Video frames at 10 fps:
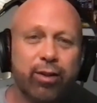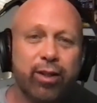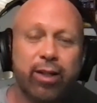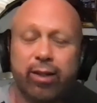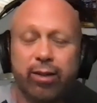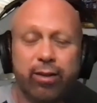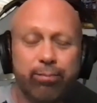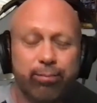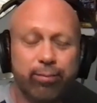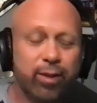And and
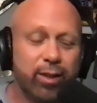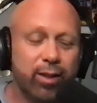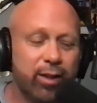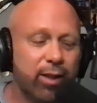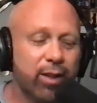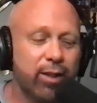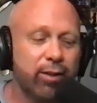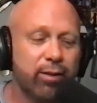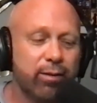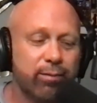and I
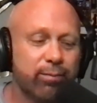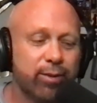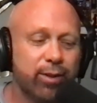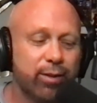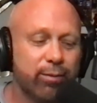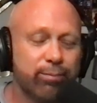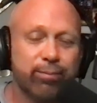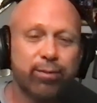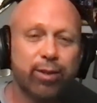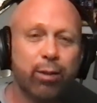you know,
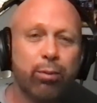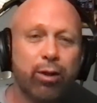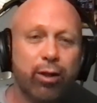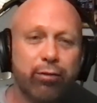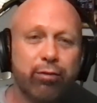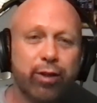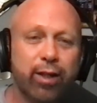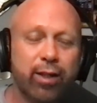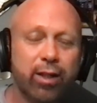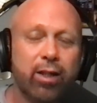I applaud you for
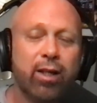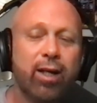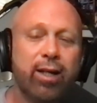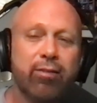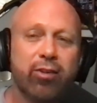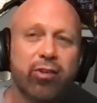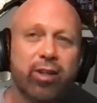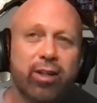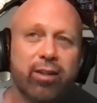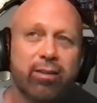that. I have to
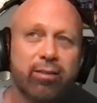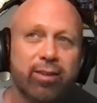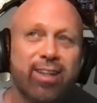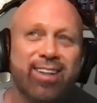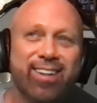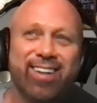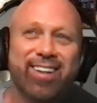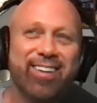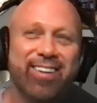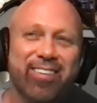say,
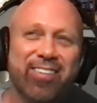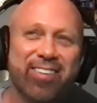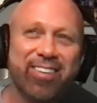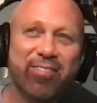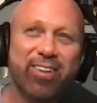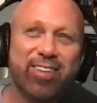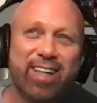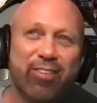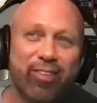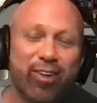and this is going to be
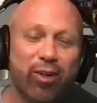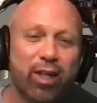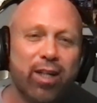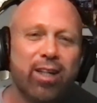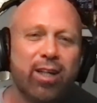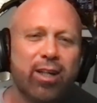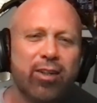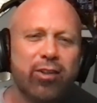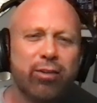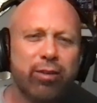sound wrong.
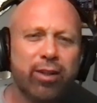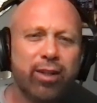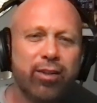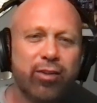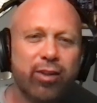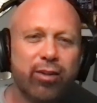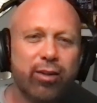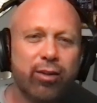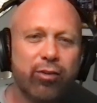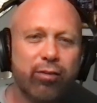Is your is
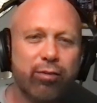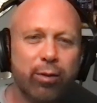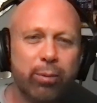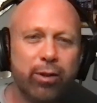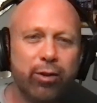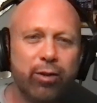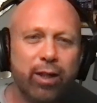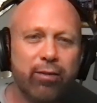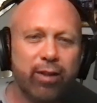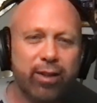is the Filipino you
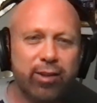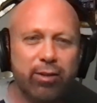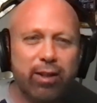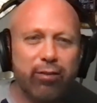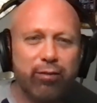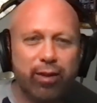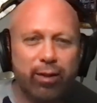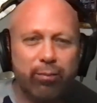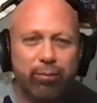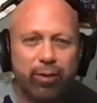have? I see you have
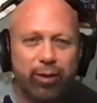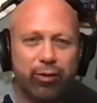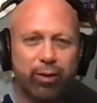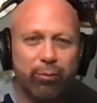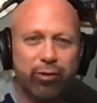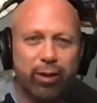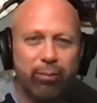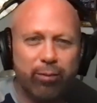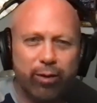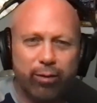um, a drum set
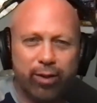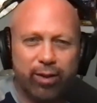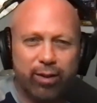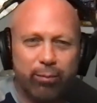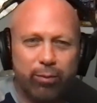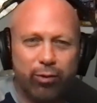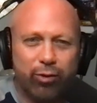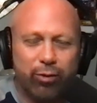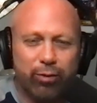or musical.